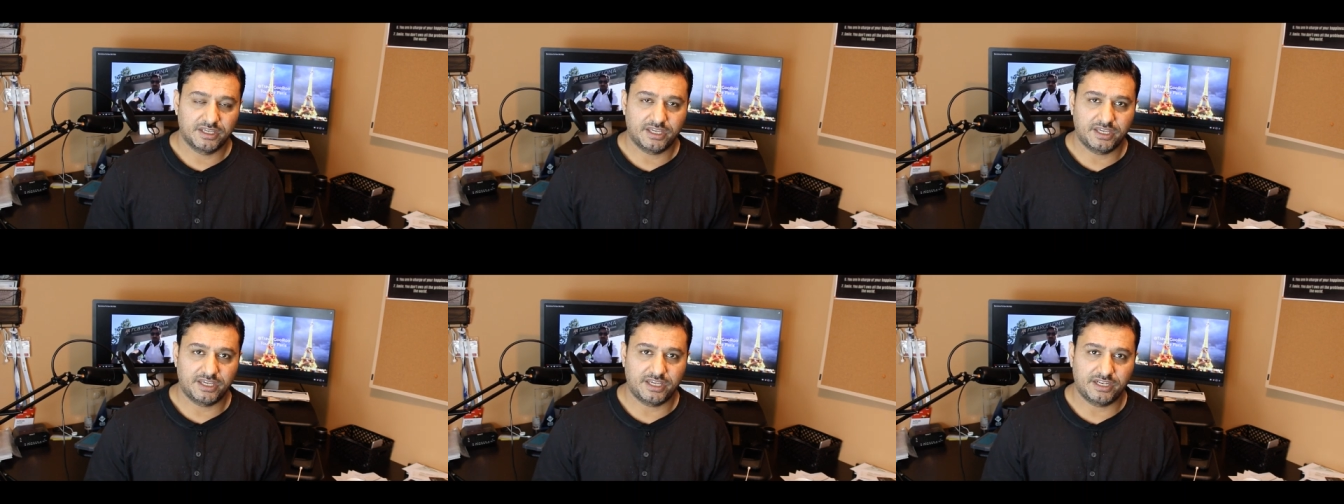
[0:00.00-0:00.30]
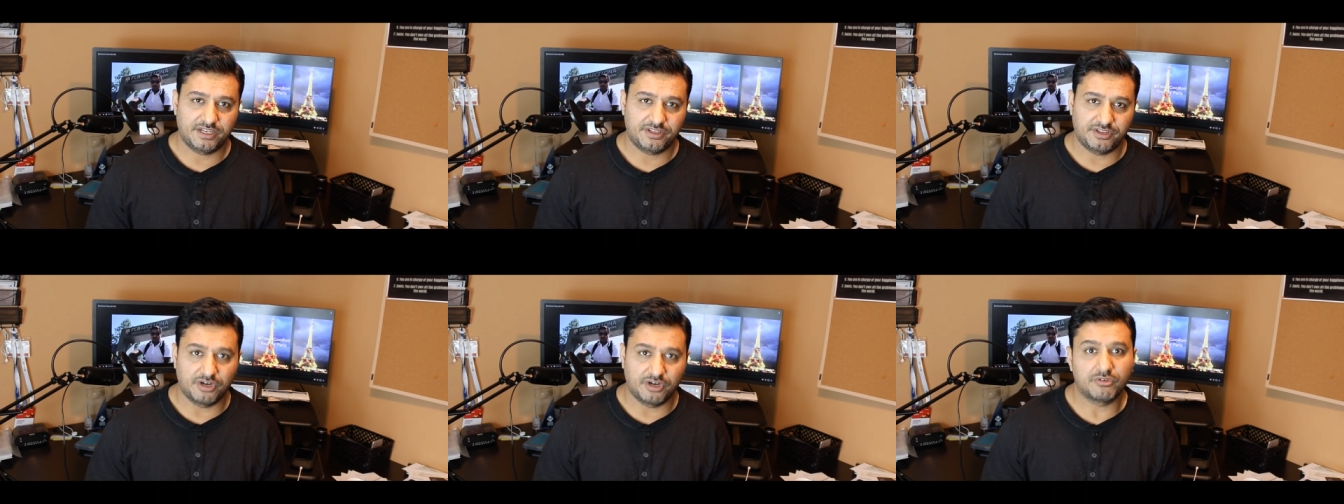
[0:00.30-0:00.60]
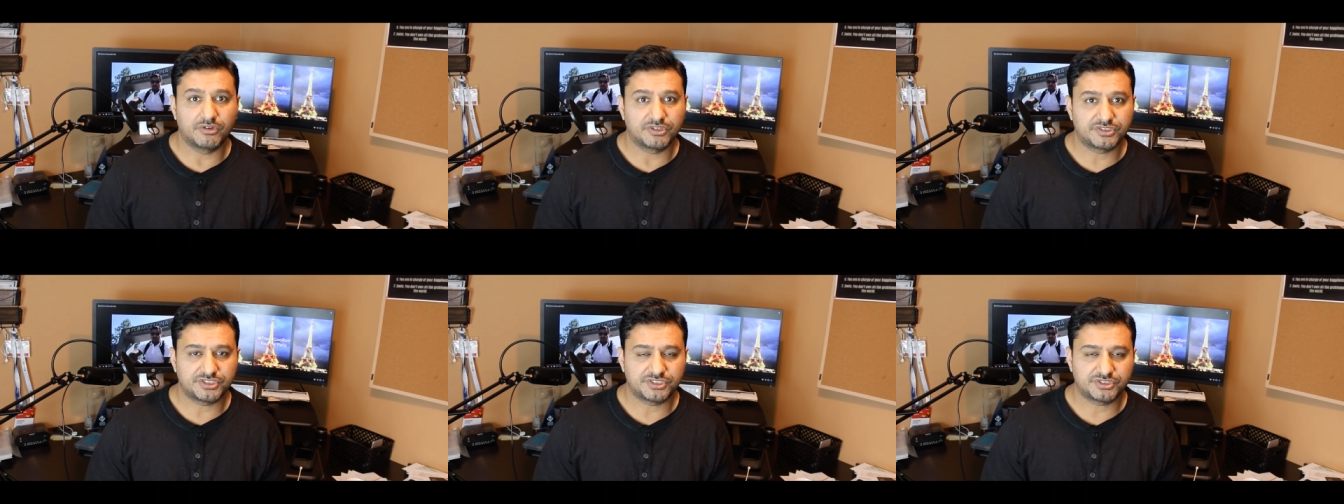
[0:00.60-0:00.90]
And there
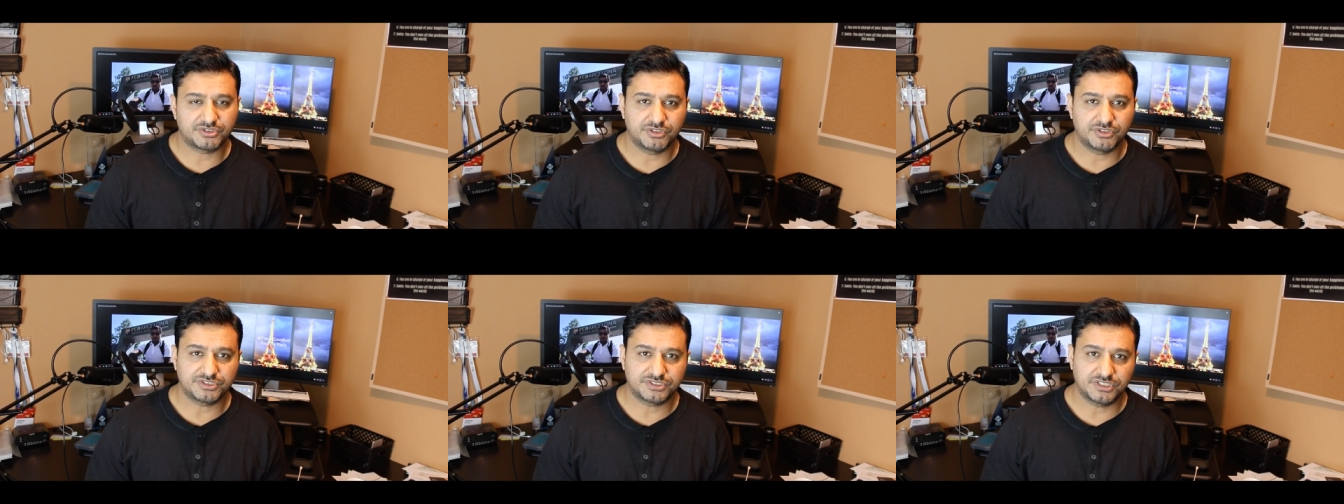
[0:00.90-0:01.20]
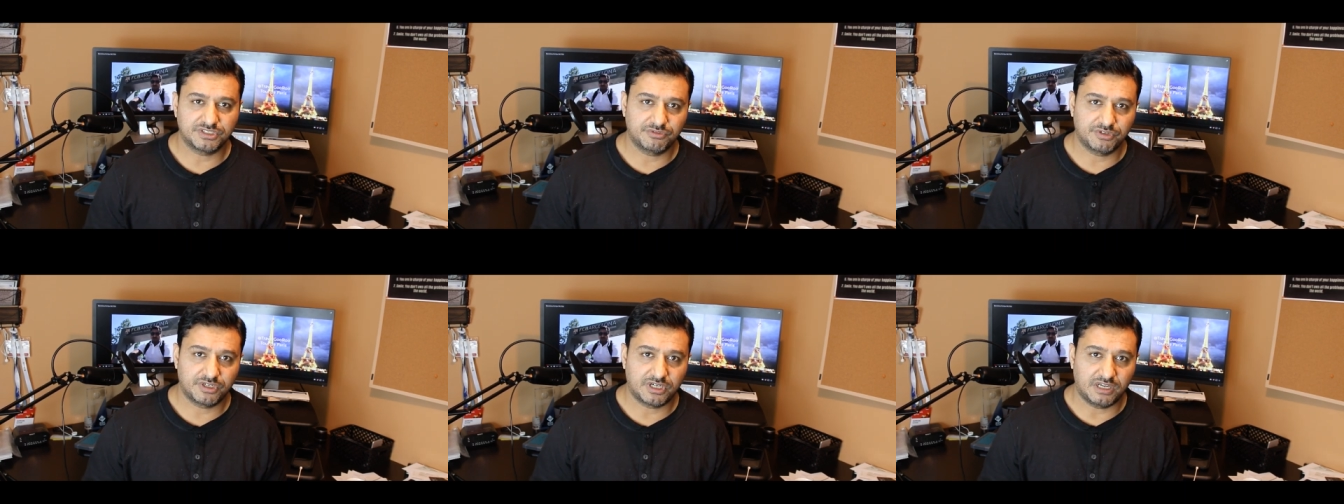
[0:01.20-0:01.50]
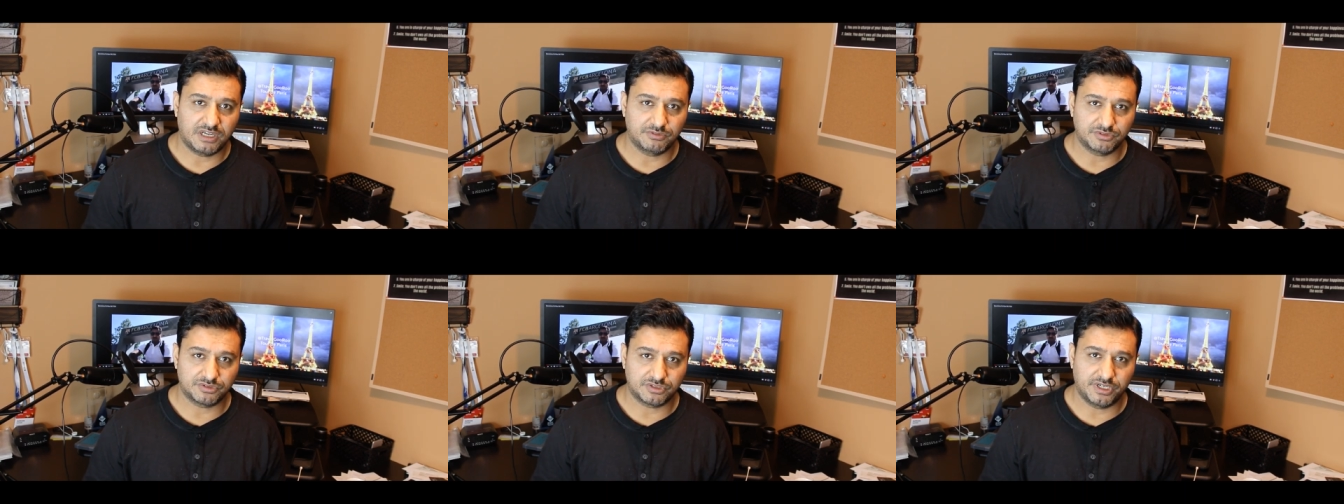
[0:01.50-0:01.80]
were situations where
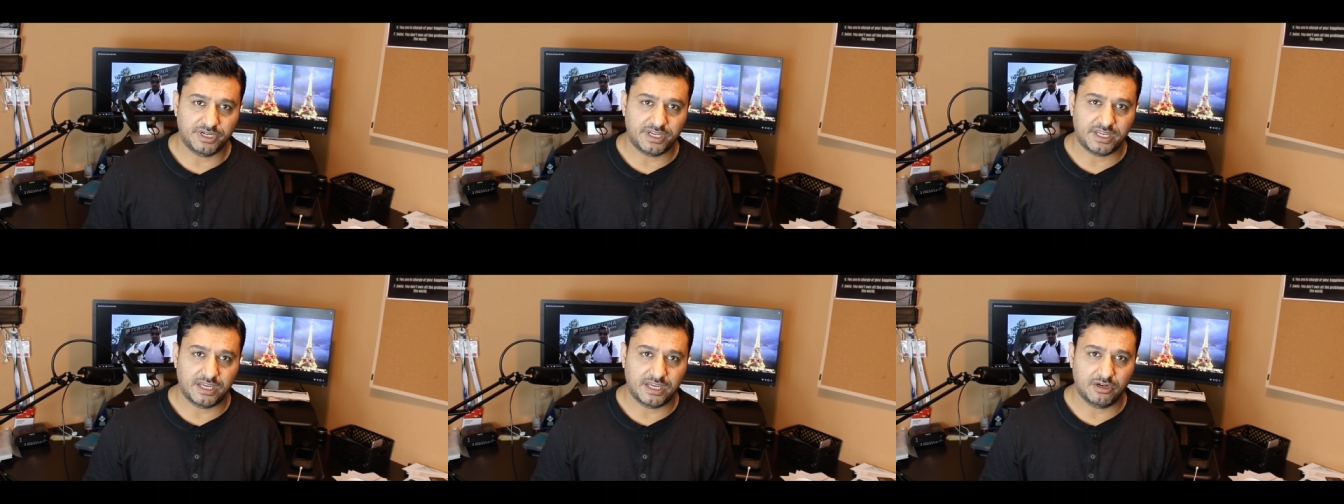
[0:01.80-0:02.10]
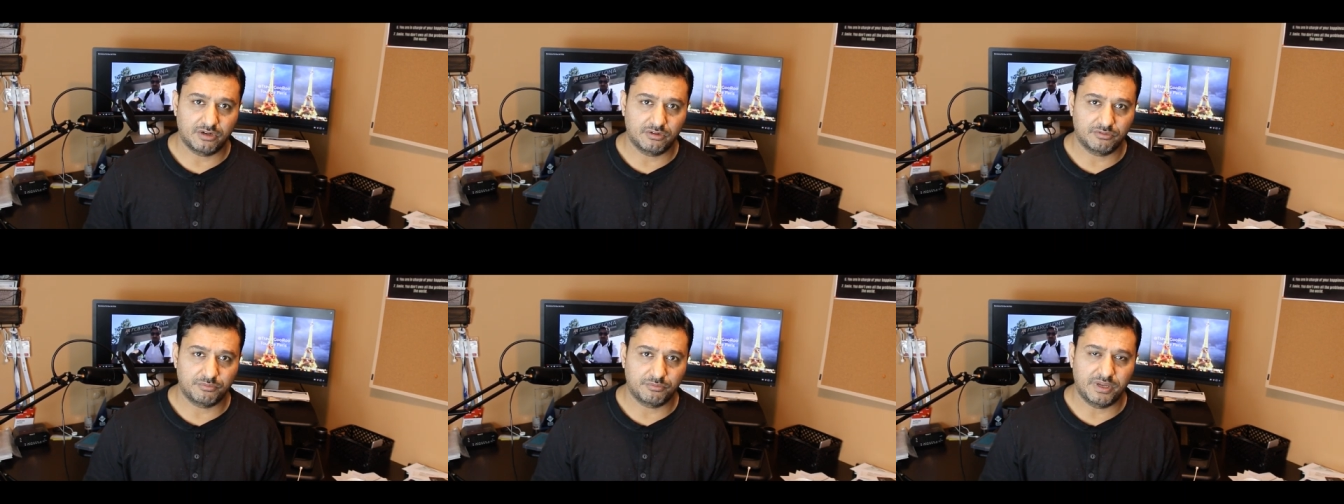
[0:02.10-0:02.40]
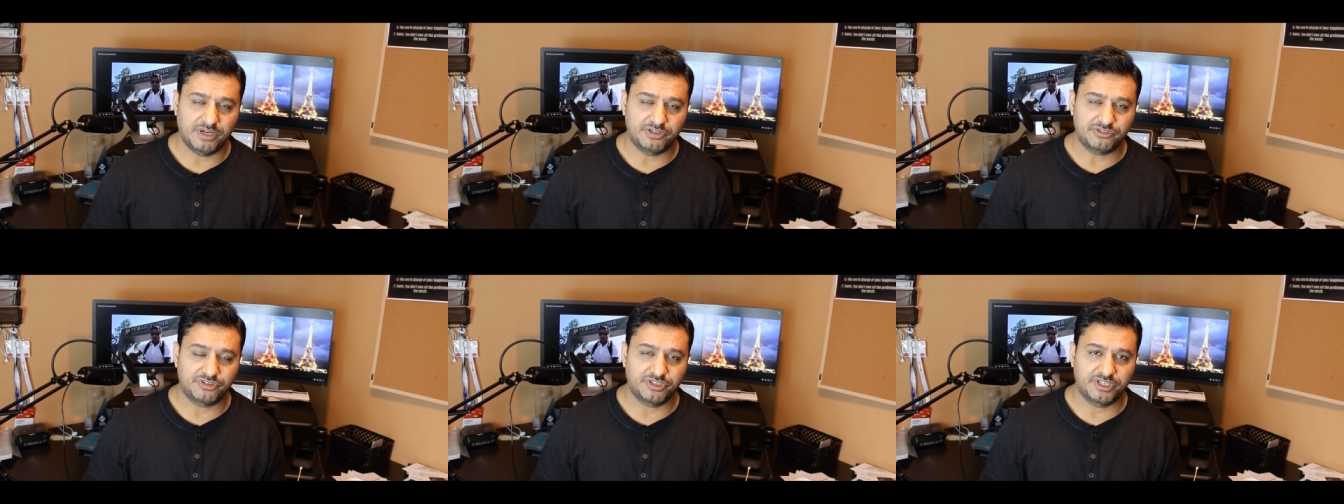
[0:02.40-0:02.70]
I was running out of
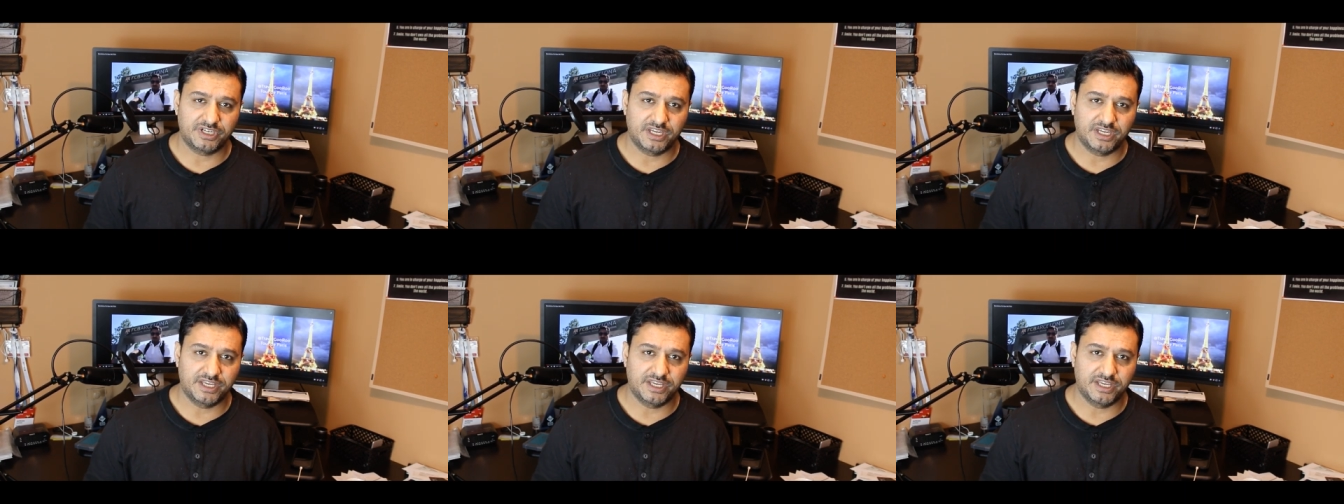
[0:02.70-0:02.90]
battery,